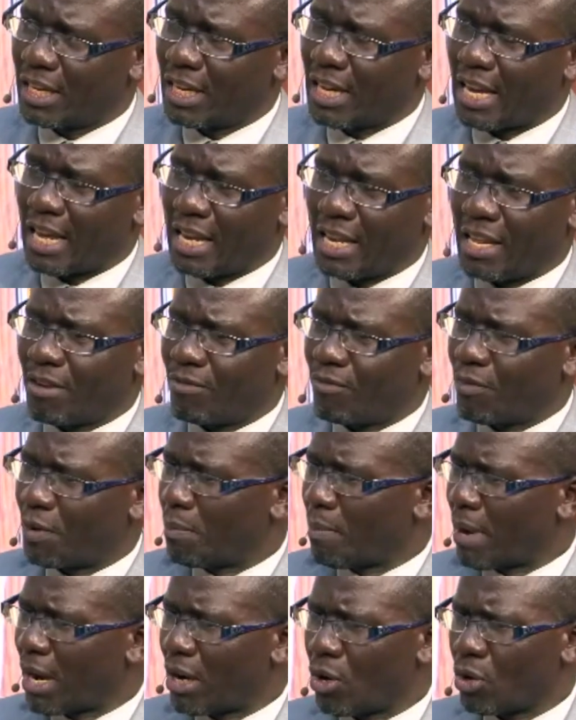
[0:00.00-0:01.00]
And therefore,
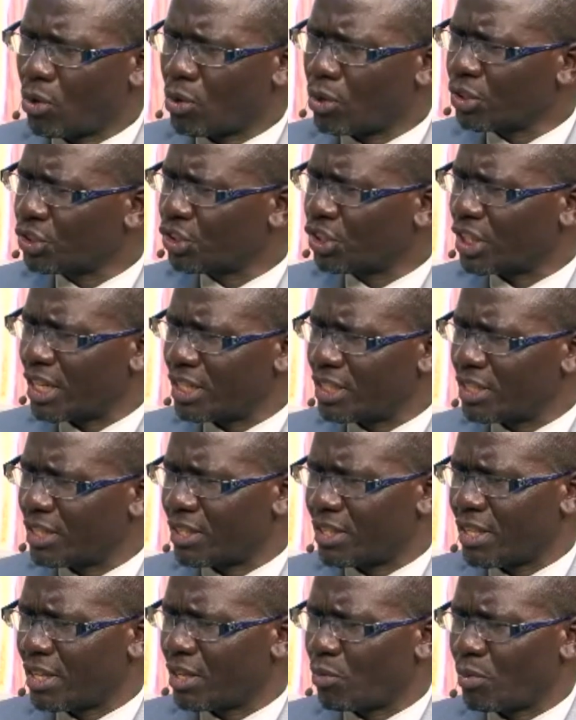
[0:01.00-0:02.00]
in my local church, I
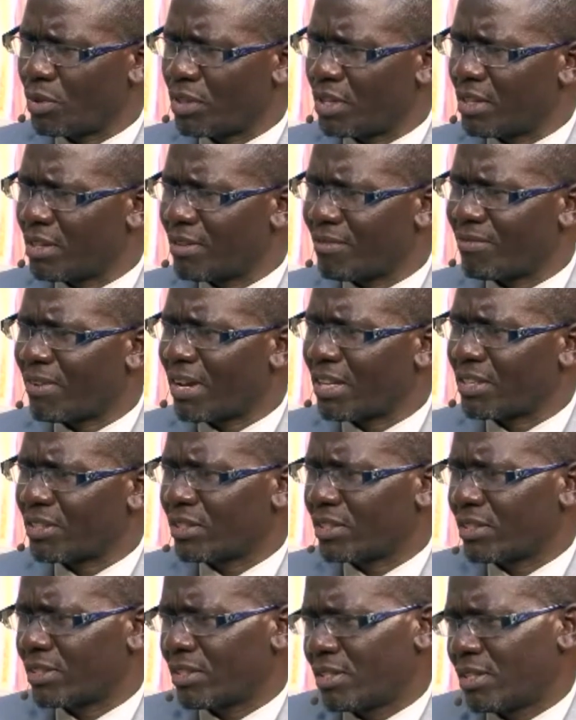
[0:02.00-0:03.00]
think within the
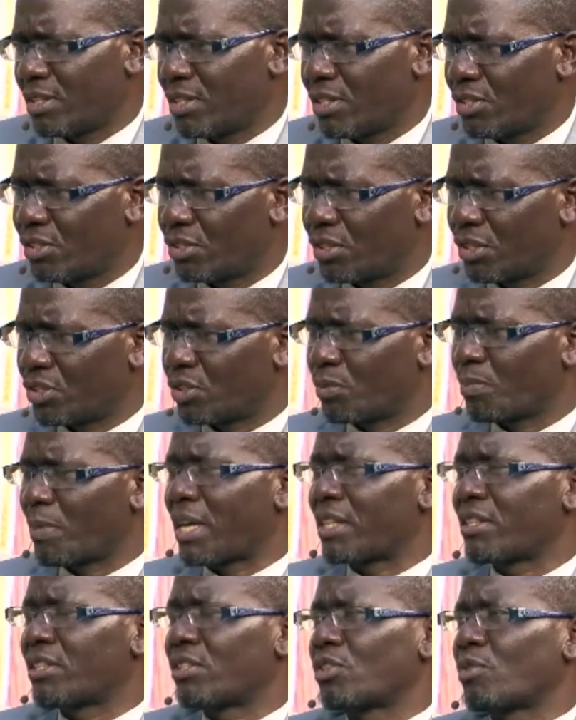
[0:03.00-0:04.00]
first 6
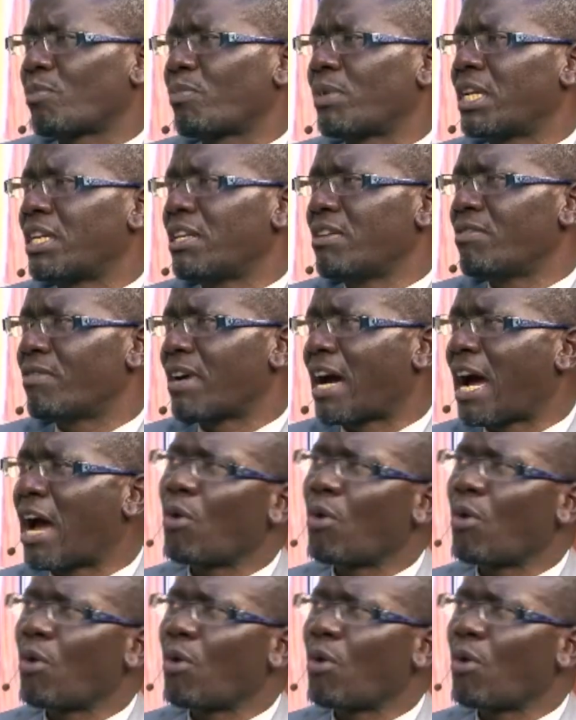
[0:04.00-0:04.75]
months as a believer, I